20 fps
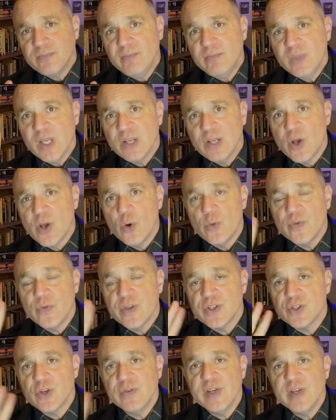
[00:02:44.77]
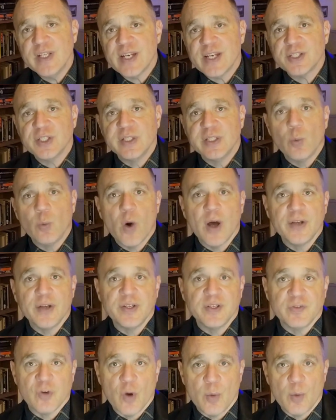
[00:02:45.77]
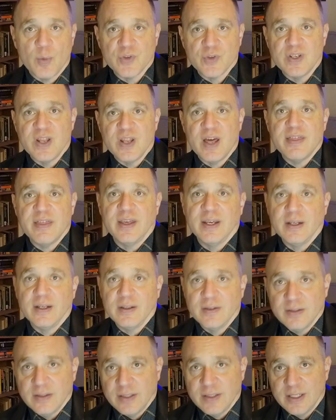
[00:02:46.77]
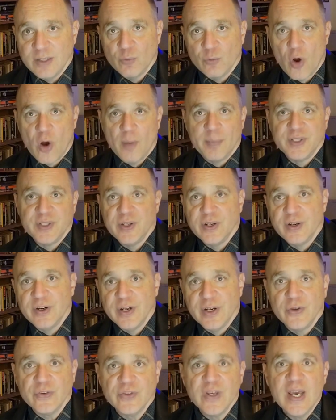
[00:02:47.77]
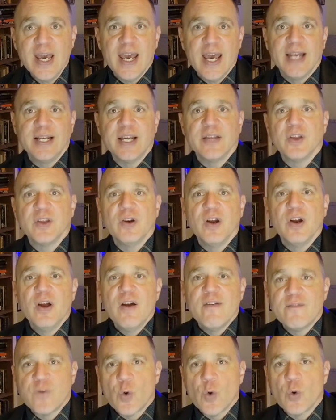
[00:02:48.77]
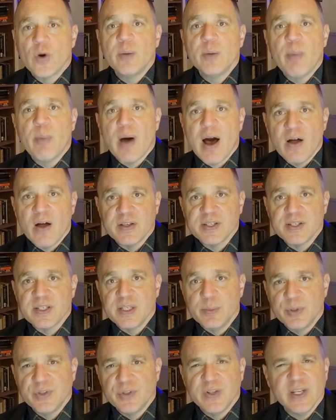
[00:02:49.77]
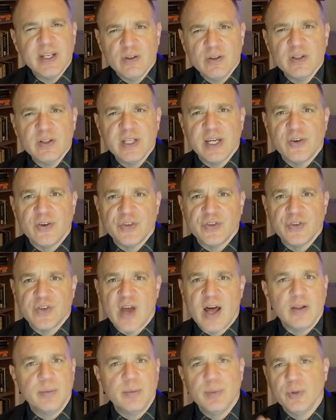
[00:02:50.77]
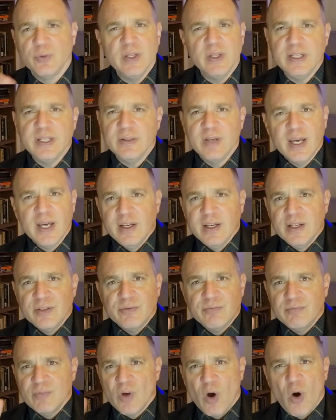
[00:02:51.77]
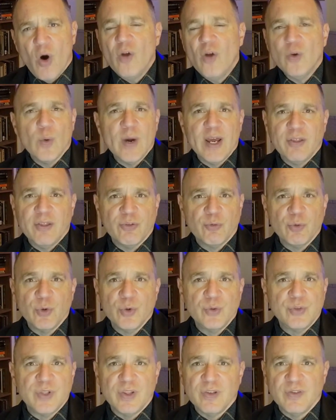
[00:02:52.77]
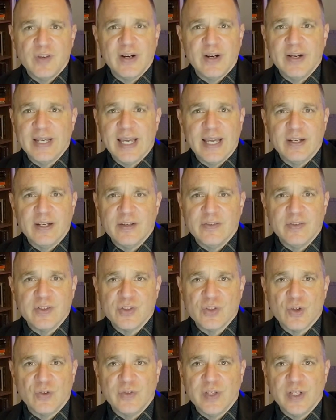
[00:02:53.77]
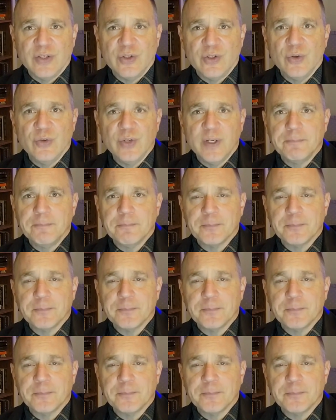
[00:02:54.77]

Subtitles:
No, the Soviets actually wanted for almost nothing in raw materials. And yet their foreign policy, particularly under Stalin, but really all the way through to the very end of the Soviet Union,